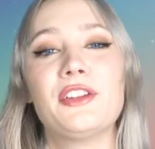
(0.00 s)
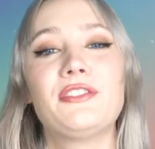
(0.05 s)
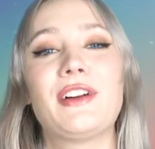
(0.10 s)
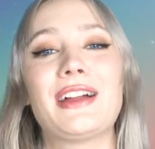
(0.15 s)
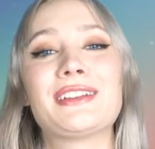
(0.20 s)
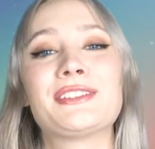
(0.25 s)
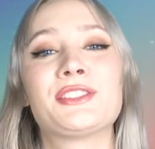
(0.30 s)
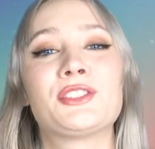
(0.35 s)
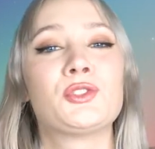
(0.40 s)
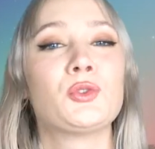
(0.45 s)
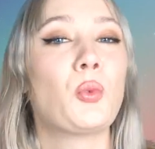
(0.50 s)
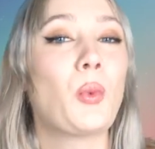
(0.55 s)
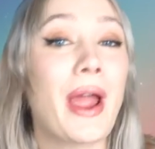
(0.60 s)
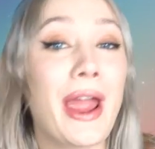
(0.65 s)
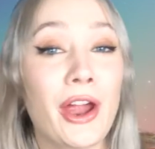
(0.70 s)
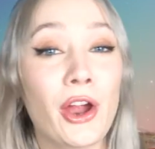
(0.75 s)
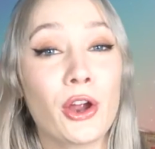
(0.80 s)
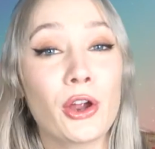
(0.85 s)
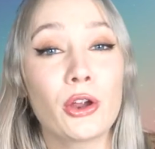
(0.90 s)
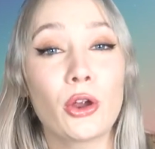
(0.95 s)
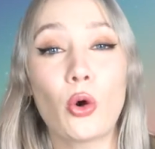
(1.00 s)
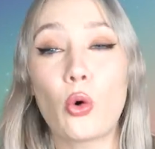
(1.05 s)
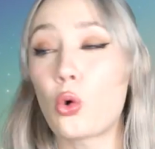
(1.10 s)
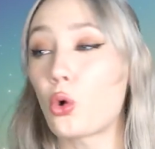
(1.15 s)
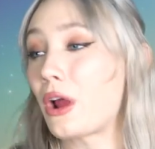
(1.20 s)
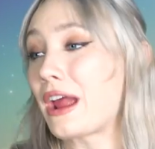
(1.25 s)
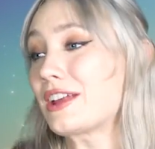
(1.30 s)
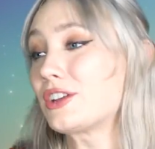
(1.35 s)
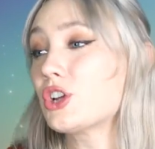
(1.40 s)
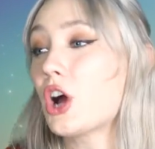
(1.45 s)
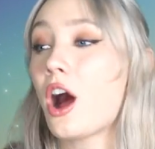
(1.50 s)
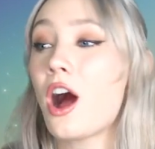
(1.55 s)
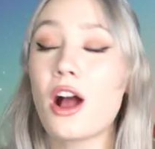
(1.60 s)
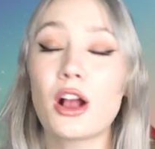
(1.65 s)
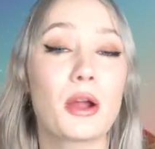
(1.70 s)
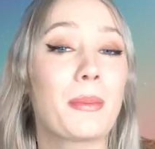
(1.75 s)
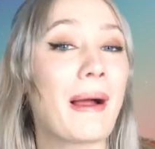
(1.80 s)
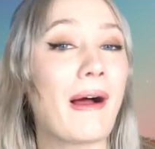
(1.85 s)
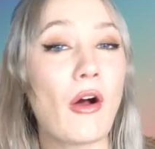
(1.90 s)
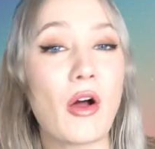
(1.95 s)
If I swear or I
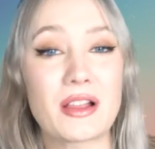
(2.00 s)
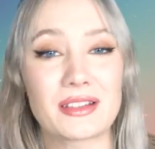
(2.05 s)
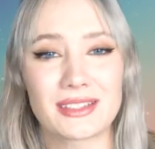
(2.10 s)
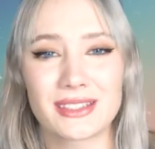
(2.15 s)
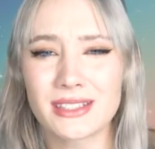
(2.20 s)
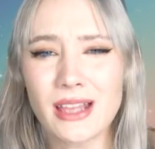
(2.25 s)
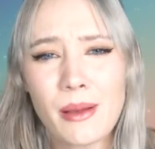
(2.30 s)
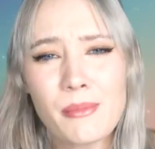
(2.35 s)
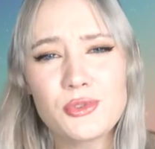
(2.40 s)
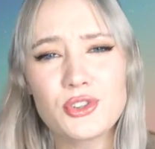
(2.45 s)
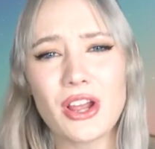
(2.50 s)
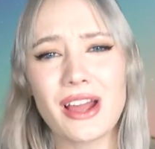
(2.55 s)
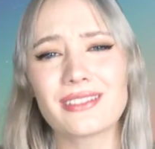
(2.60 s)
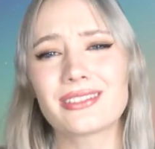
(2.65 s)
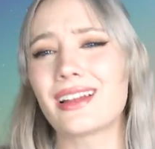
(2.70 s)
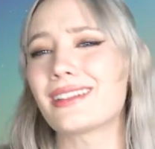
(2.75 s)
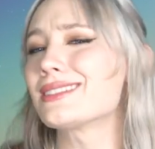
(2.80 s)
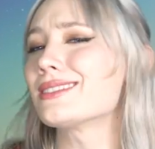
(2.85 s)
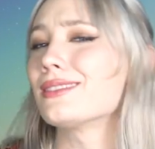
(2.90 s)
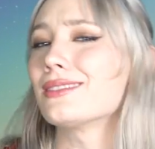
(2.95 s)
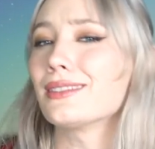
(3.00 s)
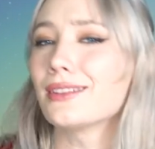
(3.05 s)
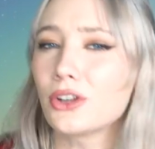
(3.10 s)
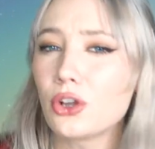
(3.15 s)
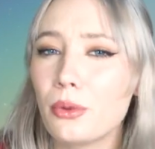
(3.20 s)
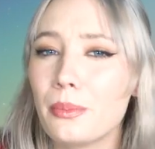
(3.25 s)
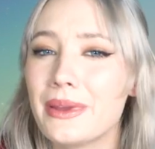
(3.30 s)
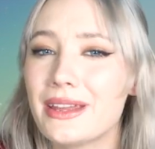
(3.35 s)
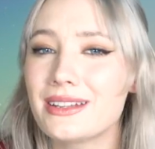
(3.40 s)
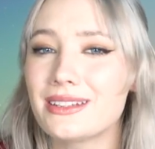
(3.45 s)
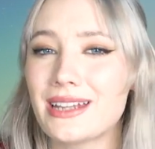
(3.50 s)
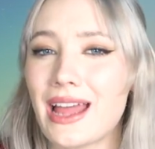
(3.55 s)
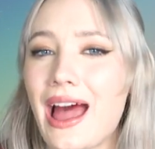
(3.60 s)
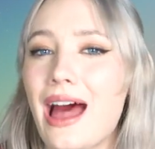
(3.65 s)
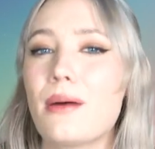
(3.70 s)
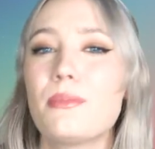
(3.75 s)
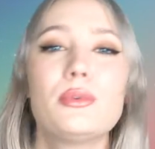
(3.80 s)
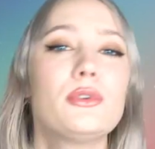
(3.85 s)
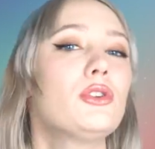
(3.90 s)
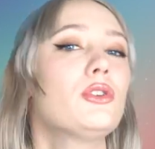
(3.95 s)
talk about a subject that's a little bit
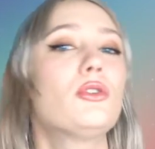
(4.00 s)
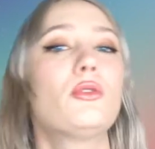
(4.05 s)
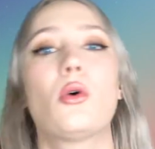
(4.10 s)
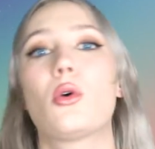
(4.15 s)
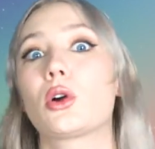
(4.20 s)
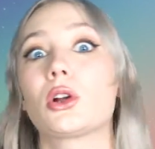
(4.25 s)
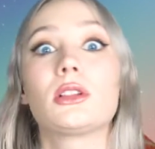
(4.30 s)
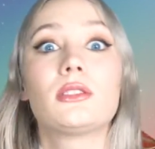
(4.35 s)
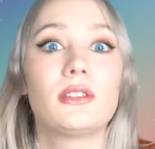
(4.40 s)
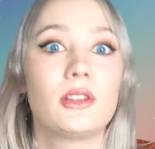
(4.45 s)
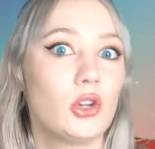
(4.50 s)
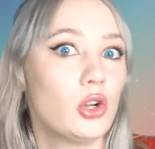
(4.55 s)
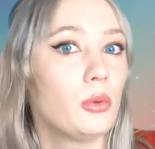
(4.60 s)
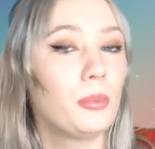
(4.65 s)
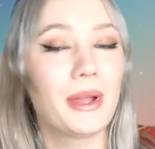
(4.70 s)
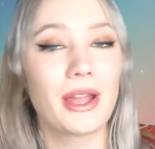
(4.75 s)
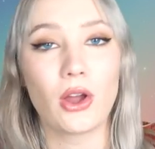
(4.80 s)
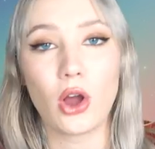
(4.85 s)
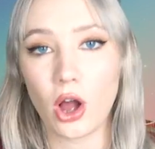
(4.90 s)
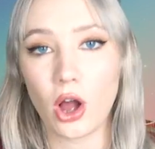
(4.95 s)
taboo or a little bit